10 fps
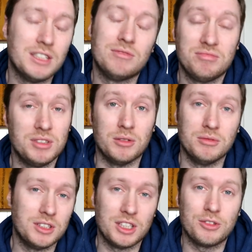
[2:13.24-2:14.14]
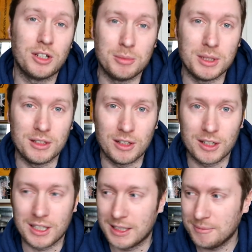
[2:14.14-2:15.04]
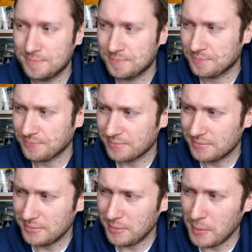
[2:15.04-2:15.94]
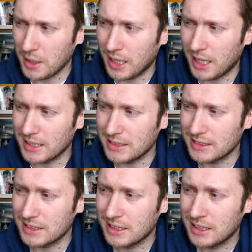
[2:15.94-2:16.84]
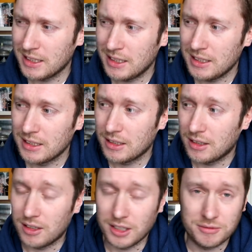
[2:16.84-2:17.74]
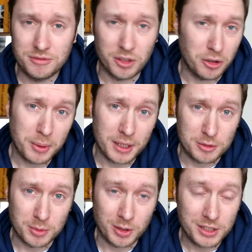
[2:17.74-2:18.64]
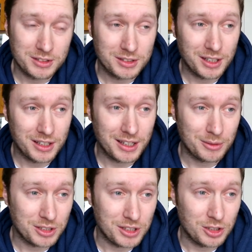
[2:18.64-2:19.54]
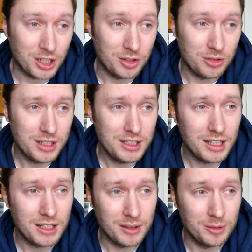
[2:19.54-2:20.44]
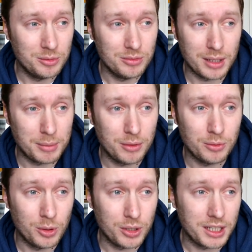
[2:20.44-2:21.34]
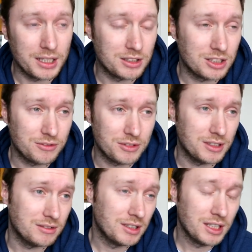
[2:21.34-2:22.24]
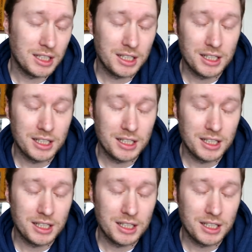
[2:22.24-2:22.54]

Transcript: it's incredibly unlikely. And I forgot about it, to be honest. That was in the January. I went about working and stuff, and